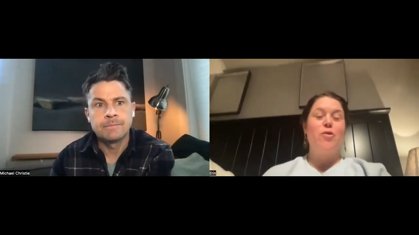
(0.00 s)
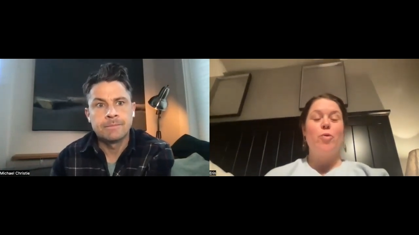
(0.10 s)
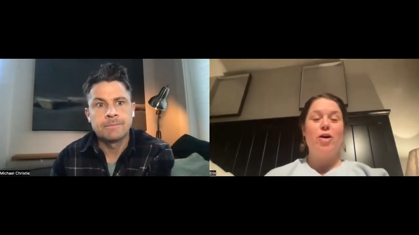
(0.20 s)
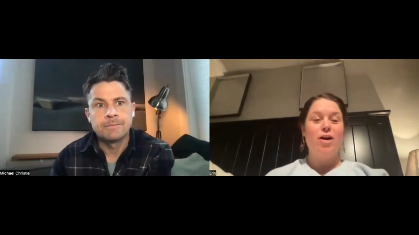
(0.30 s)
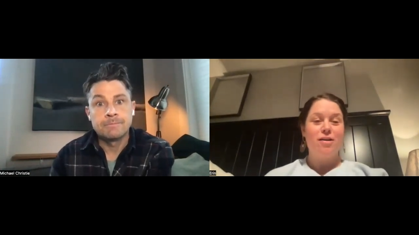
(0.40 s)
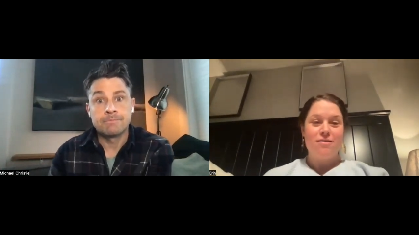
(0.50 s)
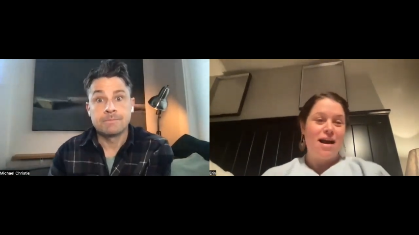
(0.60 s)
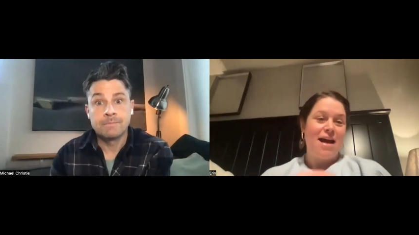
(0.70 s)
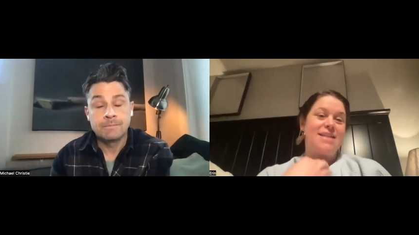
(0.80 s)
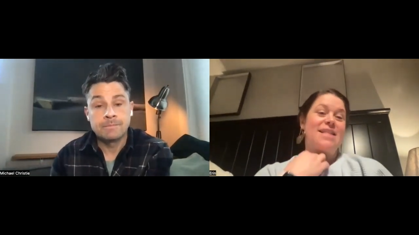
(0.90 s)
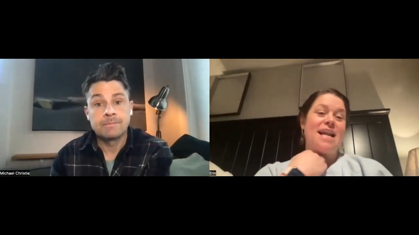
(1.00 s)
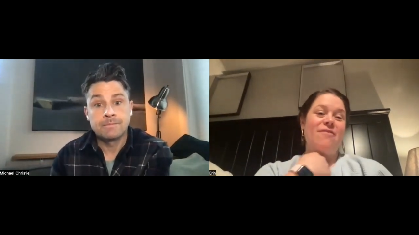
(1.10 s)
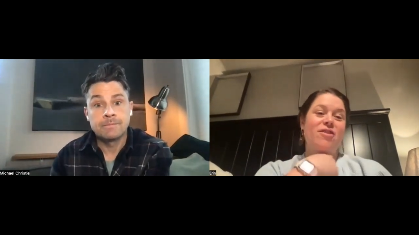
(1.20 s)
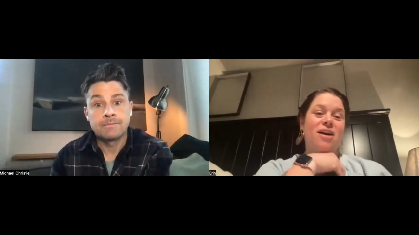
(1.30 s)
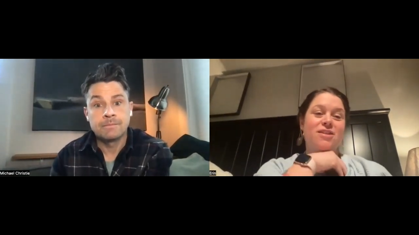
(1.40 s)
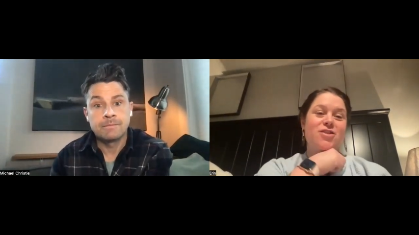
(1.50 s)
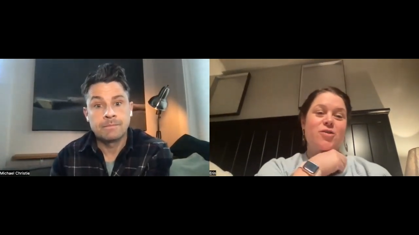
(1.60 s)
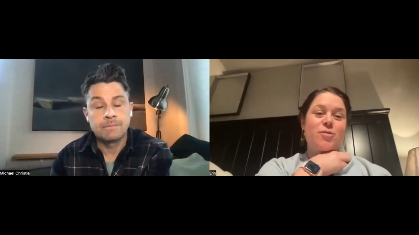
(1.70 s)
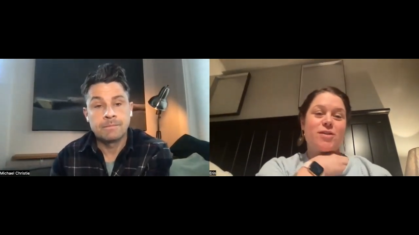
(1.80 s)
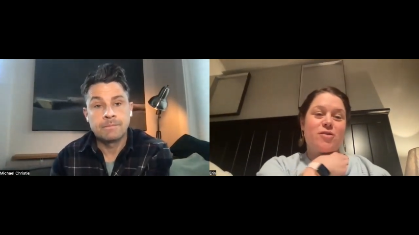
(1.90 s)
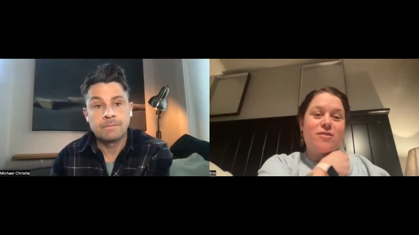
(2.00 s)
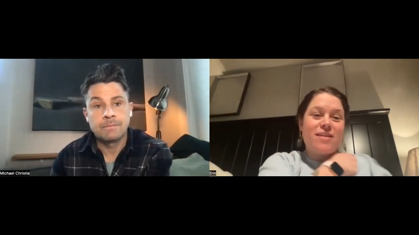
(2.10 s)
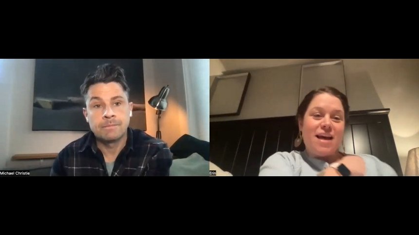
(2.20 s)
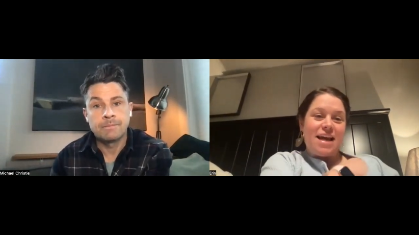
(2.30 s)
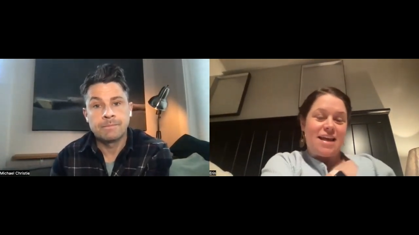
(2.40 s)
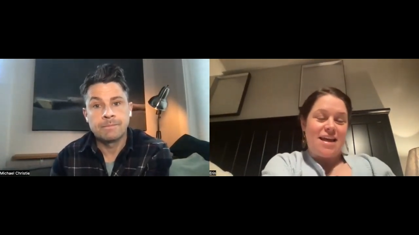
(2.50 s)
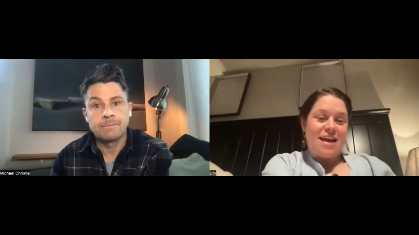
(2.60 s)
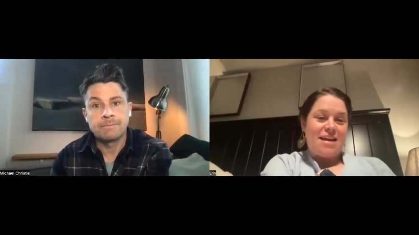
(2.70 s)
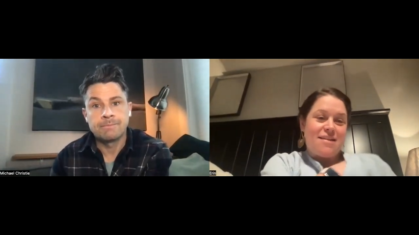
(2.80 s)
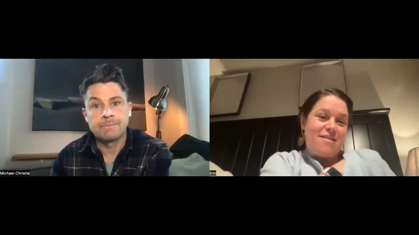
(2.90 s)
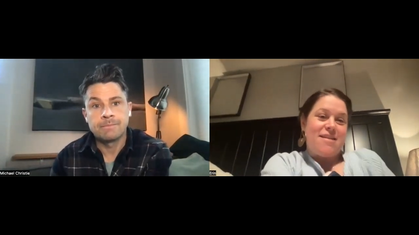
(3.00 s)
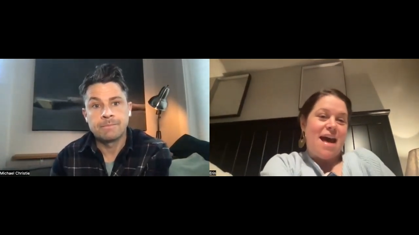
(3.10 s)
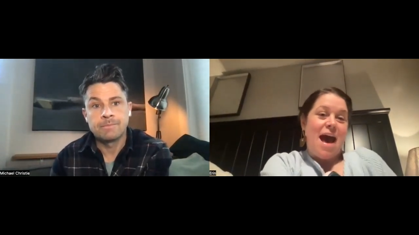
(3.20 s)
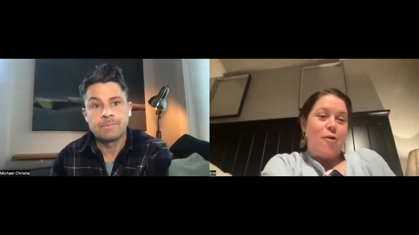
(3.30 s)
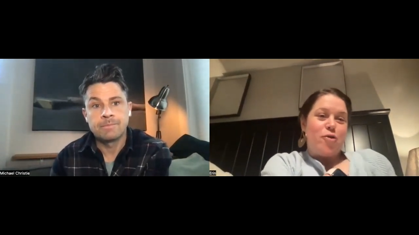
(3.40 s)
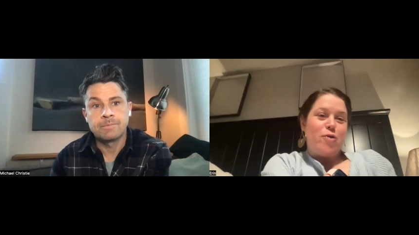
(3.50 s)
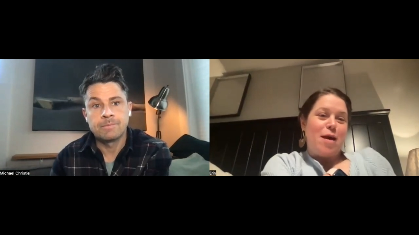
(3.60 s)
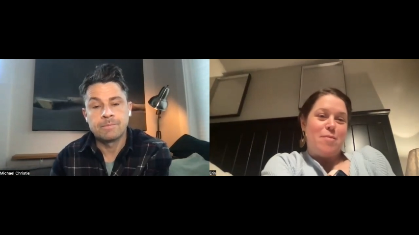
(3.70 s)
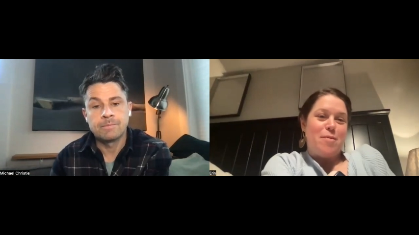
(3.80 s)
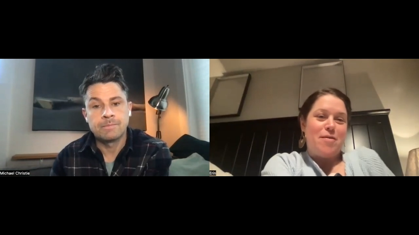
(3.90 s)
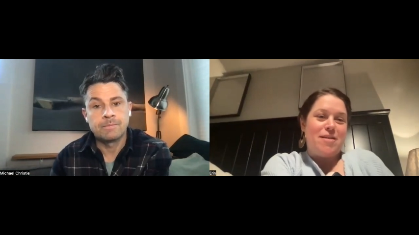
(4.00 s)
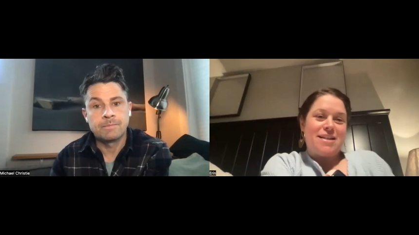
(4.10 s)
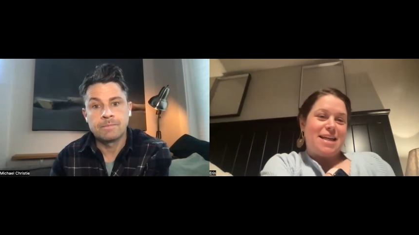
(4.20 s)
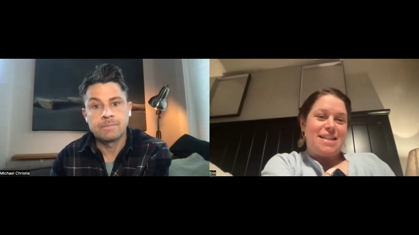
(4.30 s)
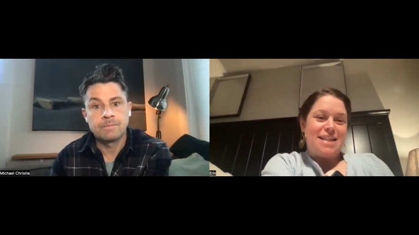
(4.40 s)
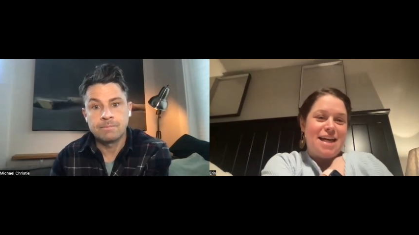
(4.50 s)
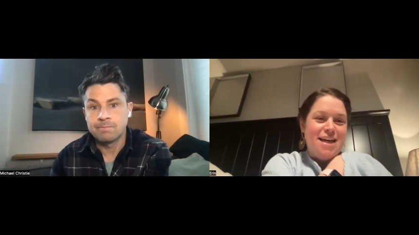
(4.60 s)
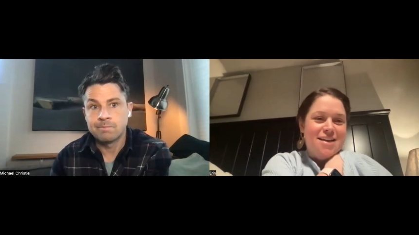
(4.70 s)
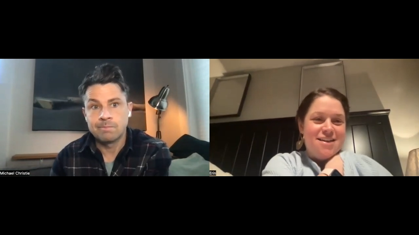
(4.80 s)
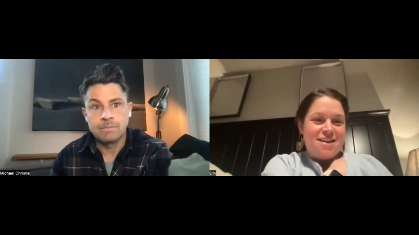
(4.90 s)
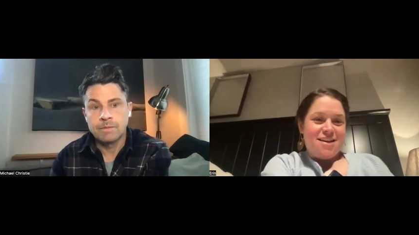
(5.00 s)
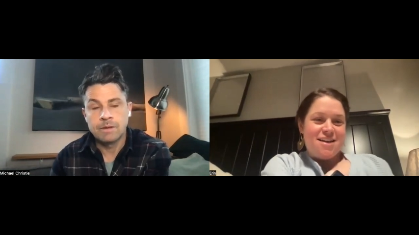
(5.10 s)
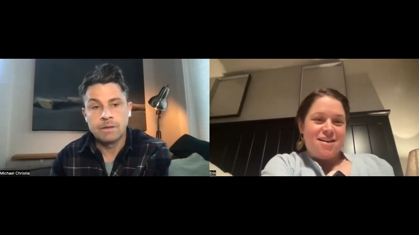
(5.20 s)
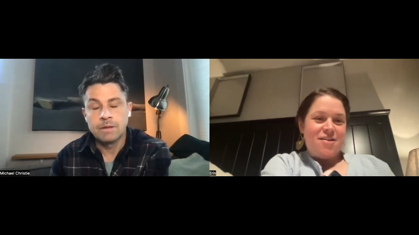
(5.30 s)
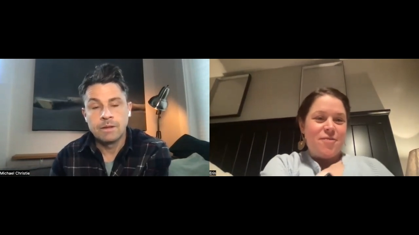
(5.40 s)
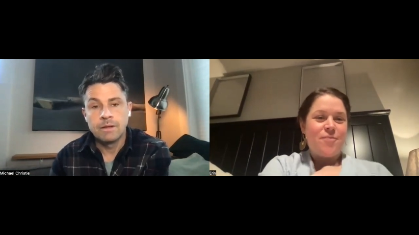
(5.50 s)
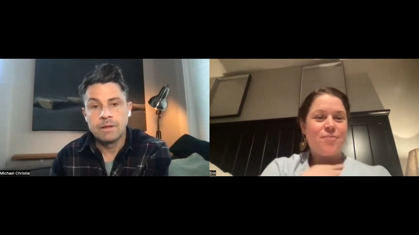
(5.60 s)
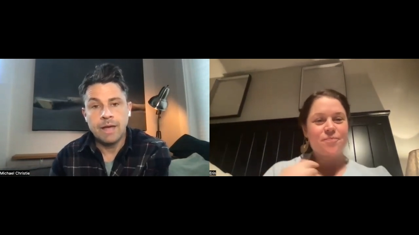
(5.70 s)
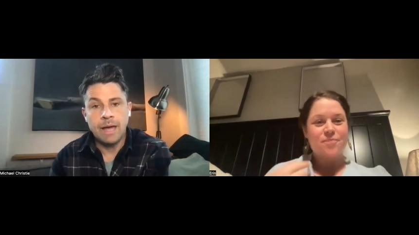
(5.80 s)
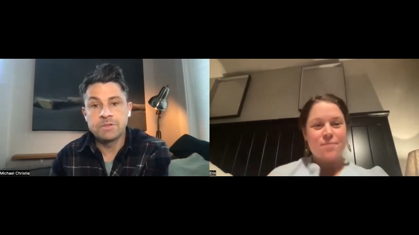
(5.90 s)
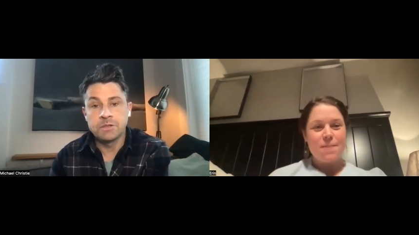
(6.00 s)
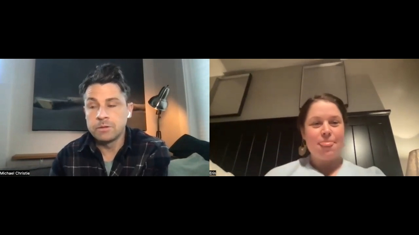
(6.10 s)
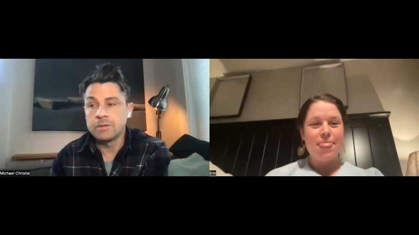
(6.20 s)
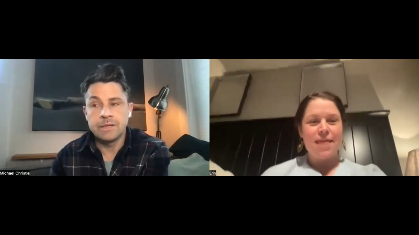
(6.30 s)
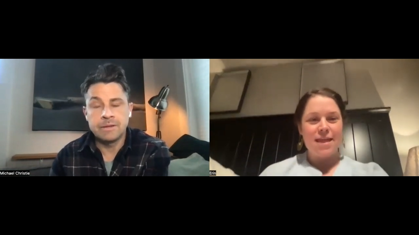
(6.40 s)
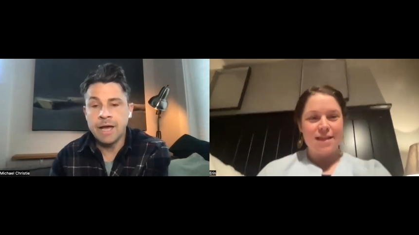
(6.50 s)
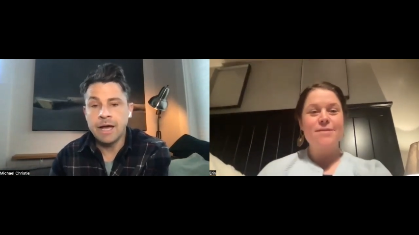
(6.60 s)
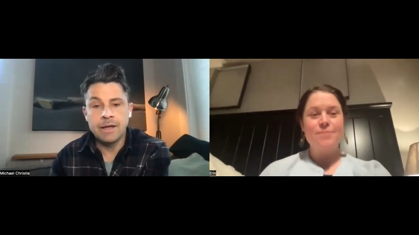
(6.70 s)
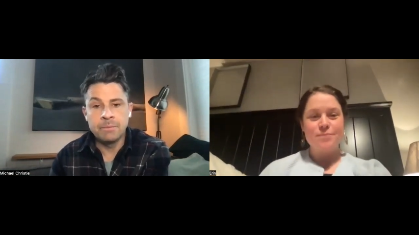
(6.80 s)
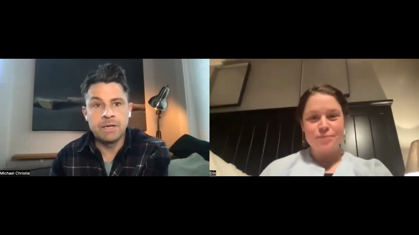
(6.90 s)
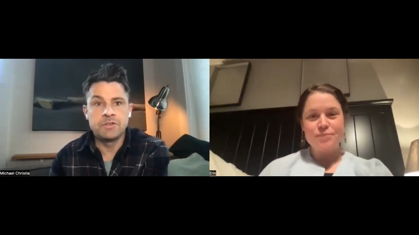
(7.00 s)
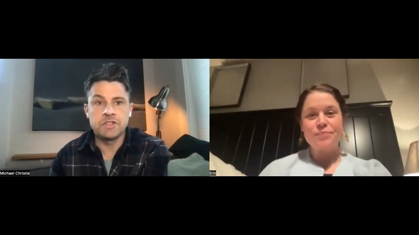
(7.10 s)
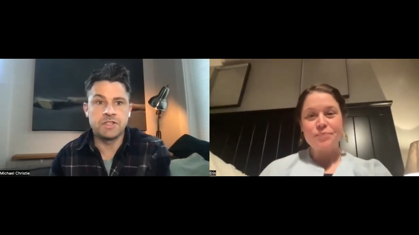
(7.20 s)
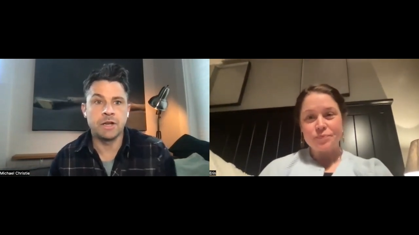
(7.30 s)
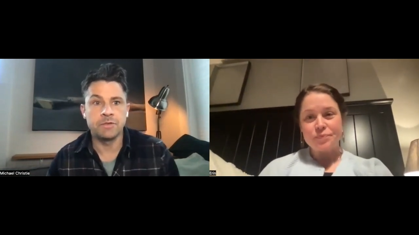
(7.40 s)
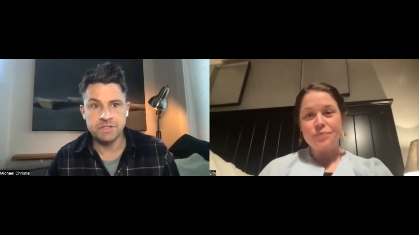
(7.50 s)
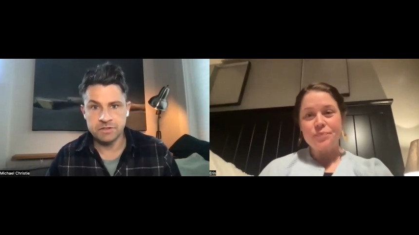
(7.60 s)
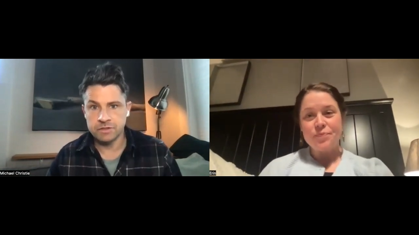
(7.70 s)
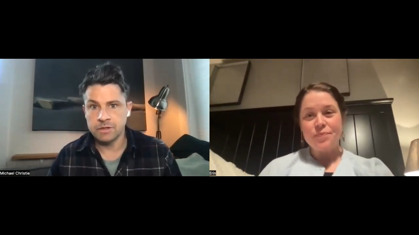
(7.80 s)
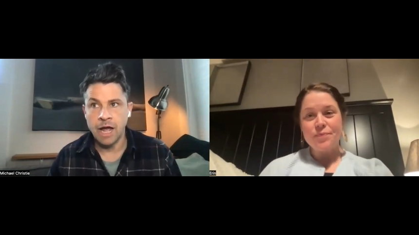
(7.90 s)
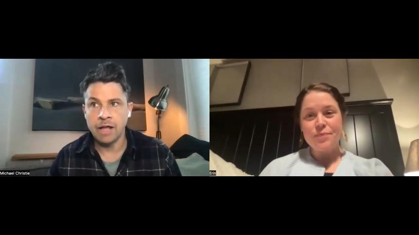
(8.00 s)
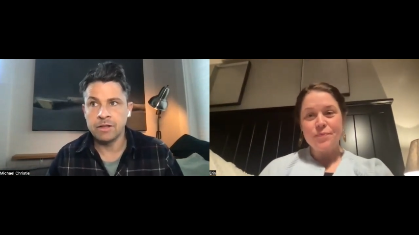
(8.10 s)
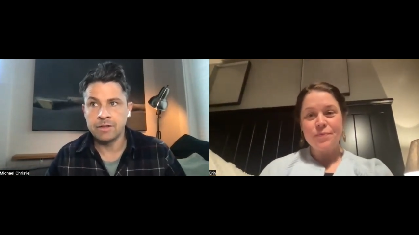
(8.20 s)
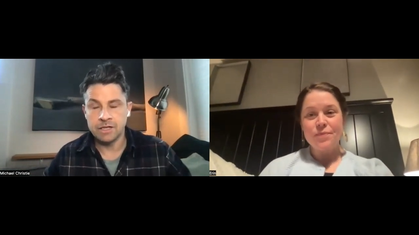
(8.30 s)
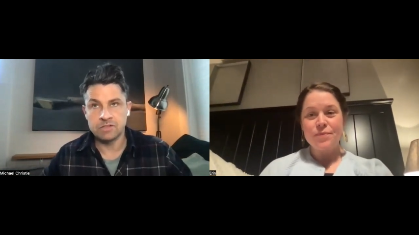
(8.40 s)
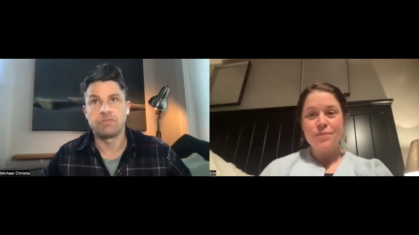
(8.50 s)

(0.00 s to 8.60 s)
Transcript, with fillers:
Speaker 1: you were did that have a lot to do with sort of like how you came about this idea
Speaker 2: absolutely yeah i mean just you know this is an island that